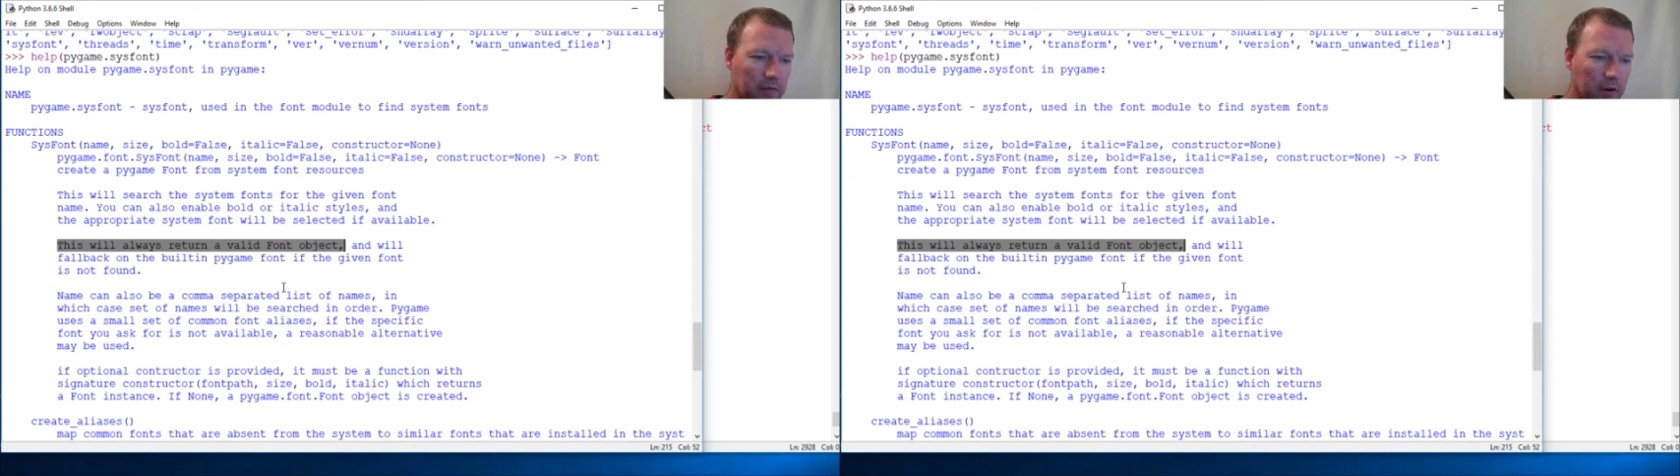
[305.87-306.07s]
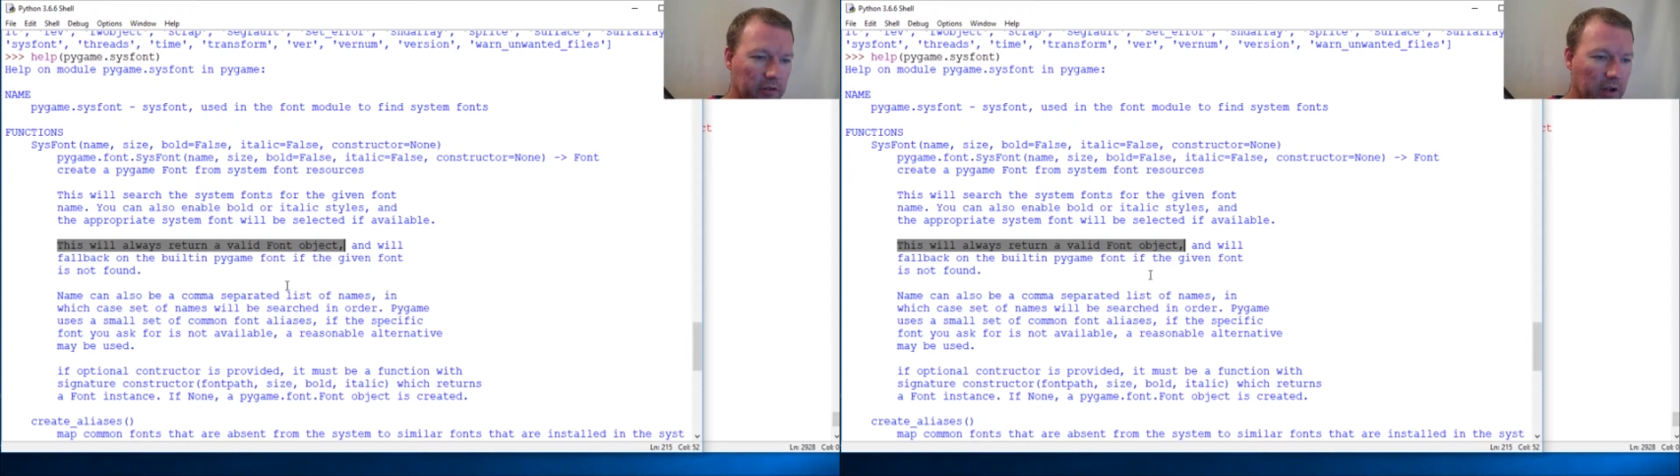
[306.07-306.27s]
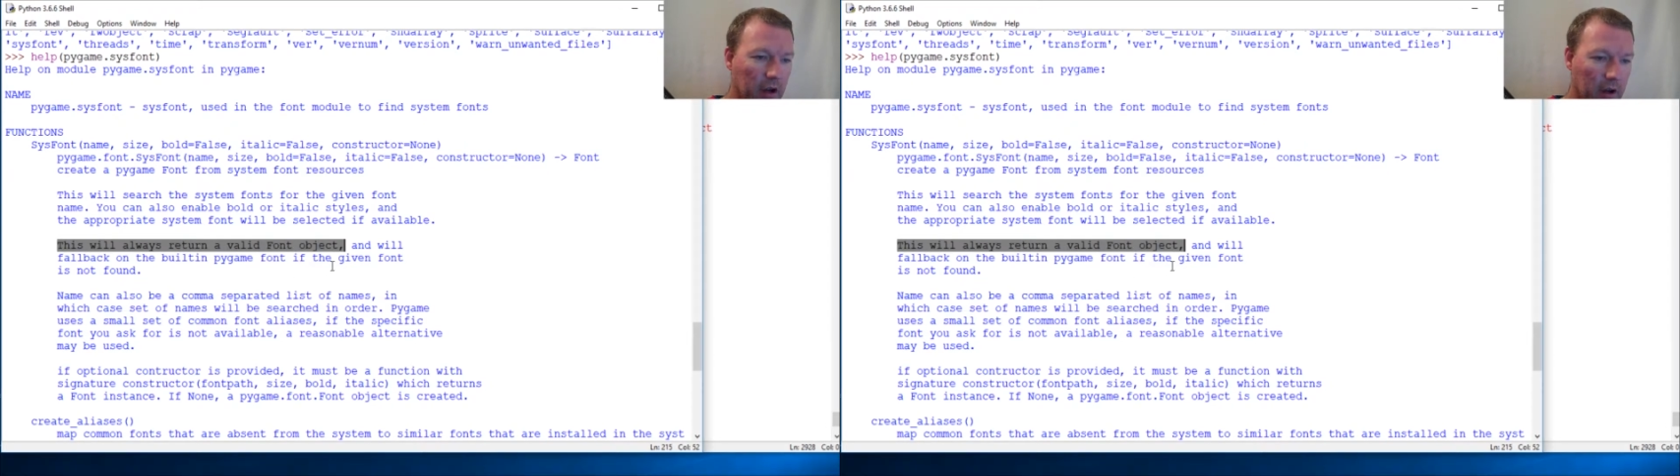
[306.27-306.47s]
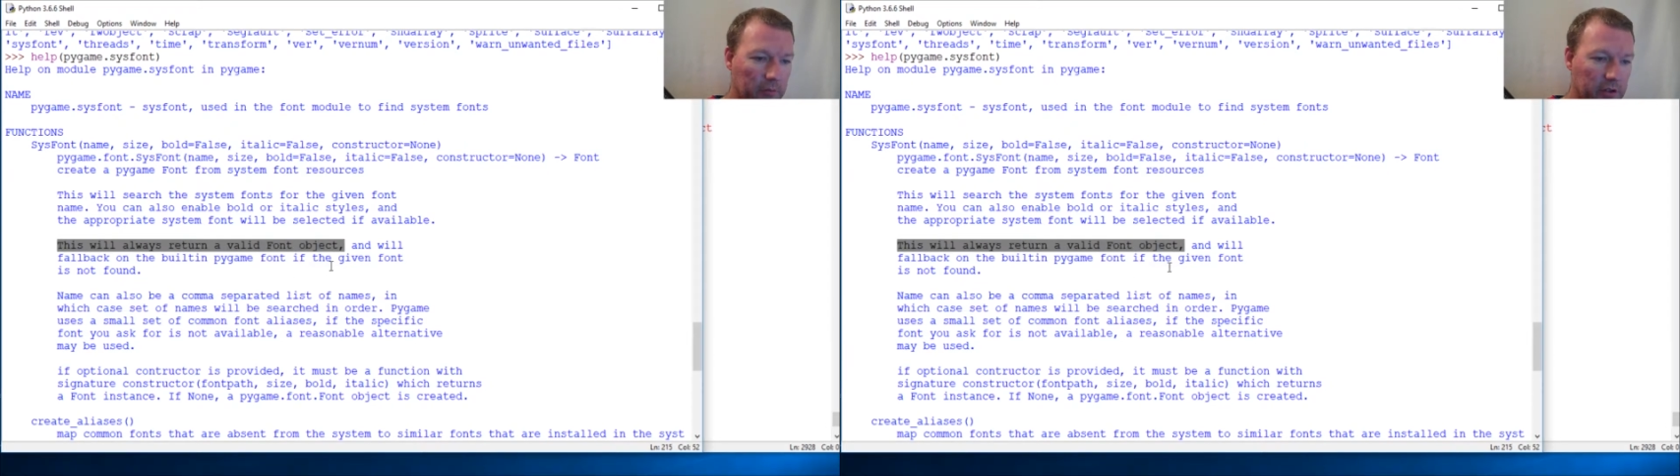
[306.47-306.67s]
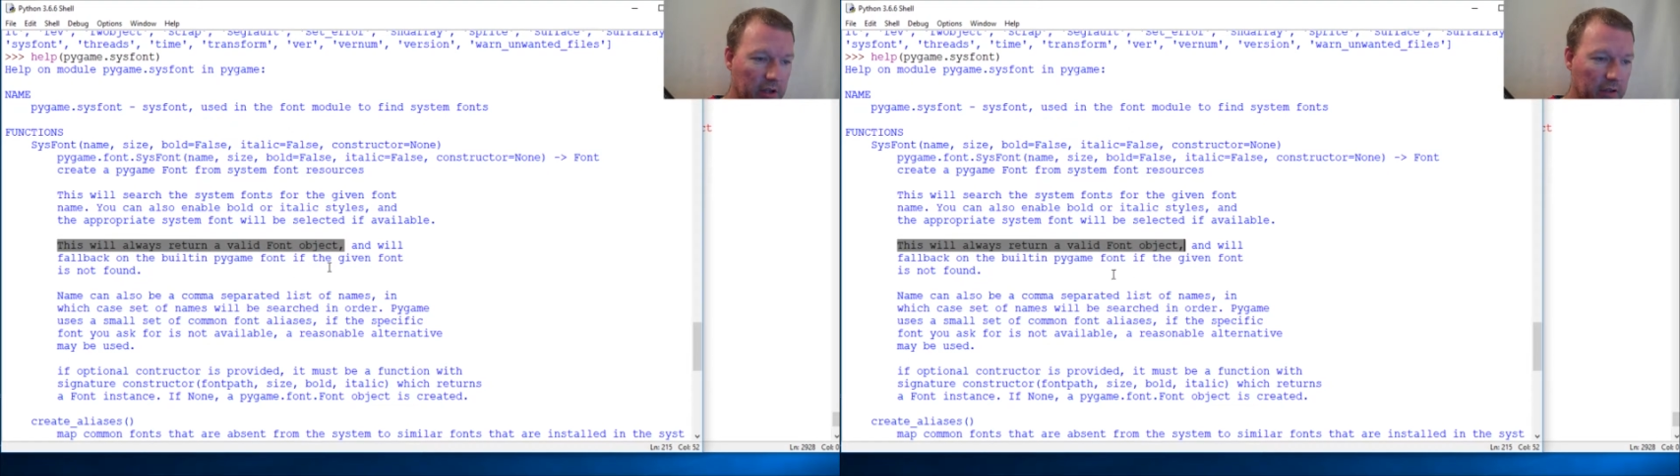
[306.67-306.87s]
font
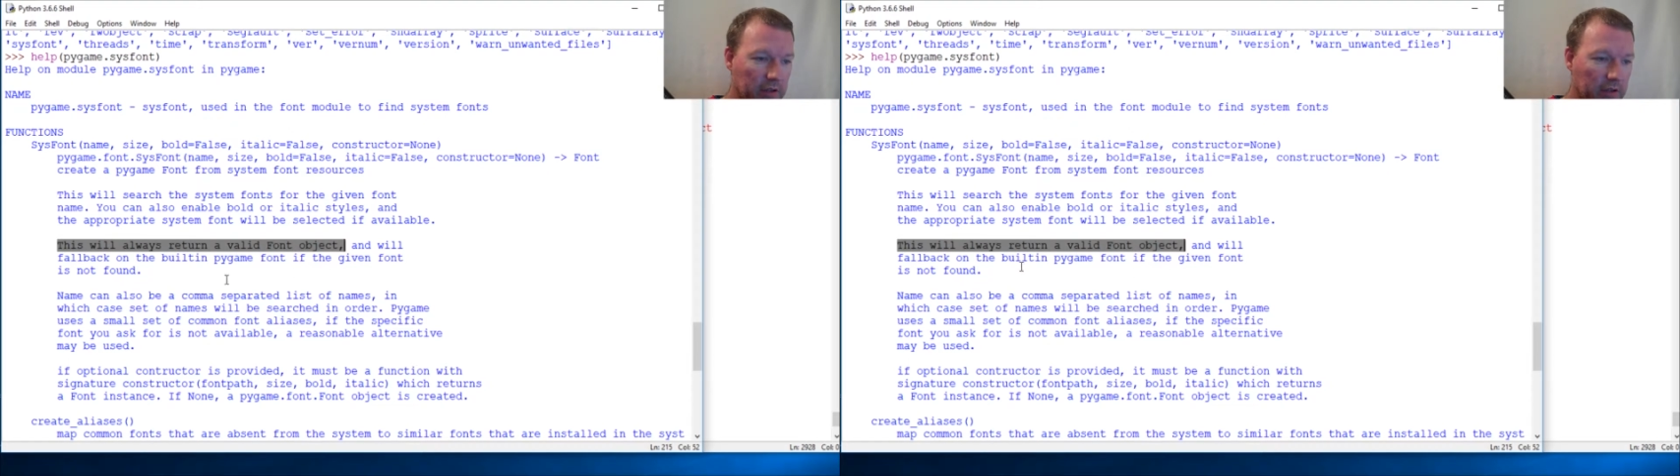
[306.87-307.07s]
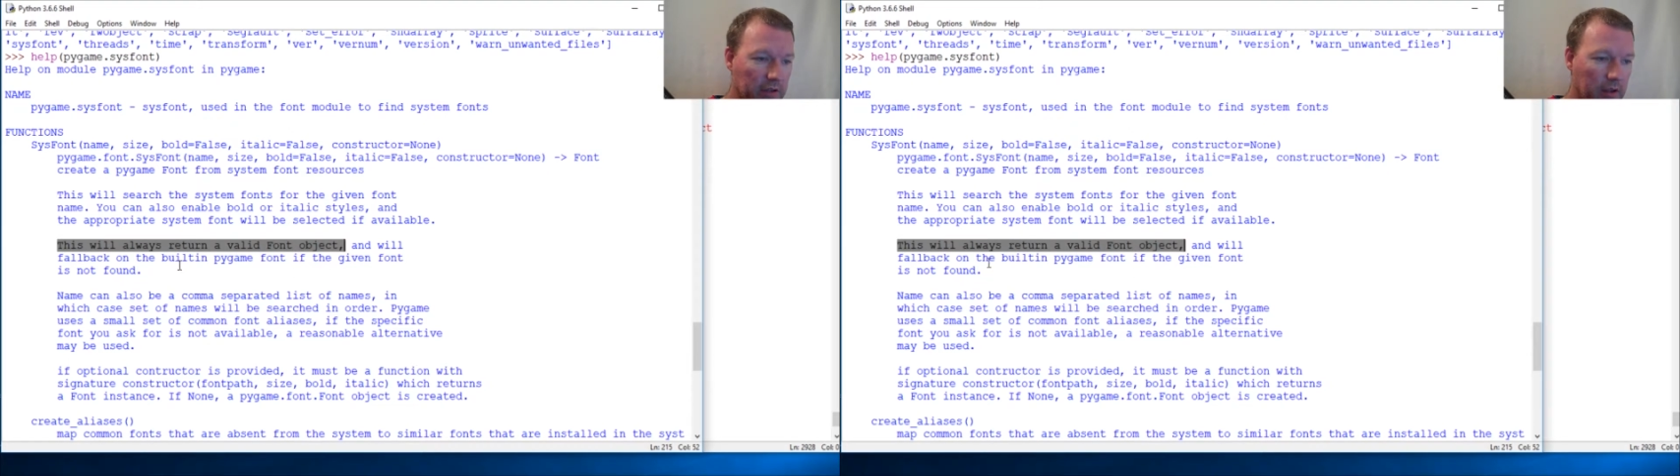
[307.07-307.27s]
object.